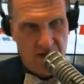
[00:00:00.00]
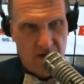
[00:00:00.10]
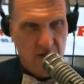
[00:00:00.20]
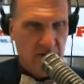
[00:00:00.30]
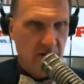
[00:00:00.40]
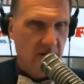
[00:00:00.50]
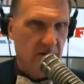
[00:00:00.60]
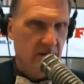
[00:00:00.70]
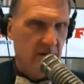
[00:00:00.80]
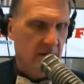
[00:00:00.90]
radio.
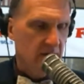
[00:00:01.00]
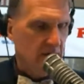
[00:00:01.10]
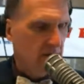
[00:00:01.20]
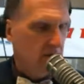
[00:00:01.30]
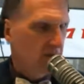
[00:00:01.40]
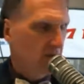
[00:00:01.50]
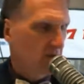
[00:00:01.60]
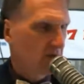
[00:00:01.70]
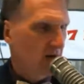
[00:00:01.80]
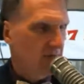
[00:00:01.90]

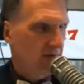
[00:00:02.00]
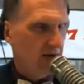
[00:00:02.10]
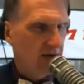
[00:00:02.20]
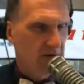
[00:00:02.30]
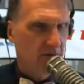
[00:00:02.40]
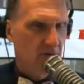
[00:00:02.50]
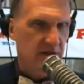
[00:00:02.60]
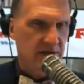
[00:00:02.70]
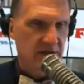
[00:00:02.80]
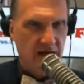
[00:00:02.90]
If you could graph out the
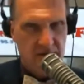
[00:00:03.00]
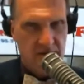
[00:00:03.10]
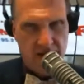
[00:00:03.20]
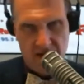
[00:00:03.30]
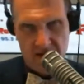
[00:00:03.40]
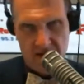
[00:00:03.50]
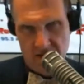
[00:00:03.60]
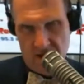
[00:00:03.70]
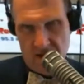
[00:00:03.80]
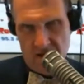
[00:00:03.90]
rich sounds in that
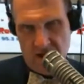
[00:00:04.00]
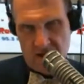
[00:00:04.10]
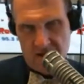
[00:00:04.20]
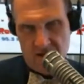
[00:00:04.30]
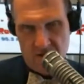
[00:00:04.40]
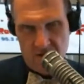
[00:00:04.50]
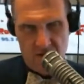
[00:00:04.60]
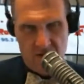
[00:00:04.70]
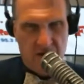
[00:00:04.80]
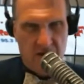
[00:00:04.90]

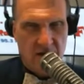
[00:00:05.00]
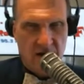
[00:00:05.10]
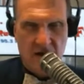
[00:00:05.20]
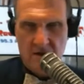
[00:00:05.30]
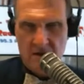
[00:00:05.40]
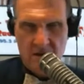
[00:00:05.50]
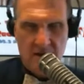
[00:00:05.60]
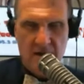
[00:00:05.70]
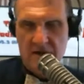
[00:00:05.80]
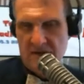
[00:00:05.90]
signal, you could
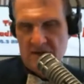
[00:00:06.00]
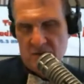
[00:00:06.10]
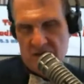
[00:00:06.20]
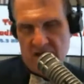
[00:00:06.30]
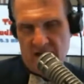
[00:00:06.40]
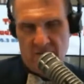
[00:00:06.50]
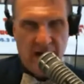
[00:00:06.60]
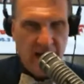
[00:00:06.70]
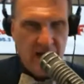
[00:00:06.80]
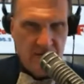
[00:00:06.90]
hear an individual
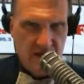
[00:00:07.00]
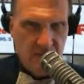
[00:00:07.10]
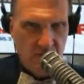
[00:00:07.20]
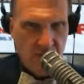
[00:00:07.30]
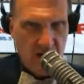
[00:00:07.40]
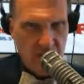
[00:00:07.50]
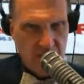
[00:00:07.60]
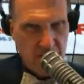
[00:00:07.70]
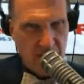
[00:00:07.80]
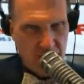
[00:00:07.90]
sound of my Adam's apple
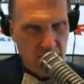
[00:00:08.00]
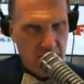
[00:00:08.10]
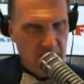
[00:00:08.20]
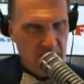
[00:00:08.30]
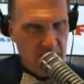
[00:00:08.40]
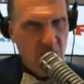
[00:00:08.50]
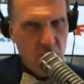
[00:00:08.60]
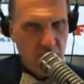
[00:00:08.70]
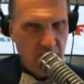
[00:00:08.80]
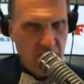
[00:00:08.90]
bobbing in my throat. It's
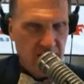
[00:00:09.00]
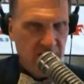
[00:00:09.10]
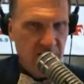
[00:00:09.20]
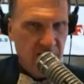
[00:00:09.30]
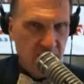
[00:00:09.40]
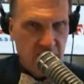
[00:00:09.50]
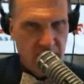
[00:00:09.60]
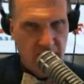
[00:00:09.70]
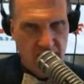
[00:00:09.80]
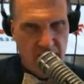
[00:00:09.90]
so rich and so
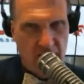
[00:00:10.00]
deep.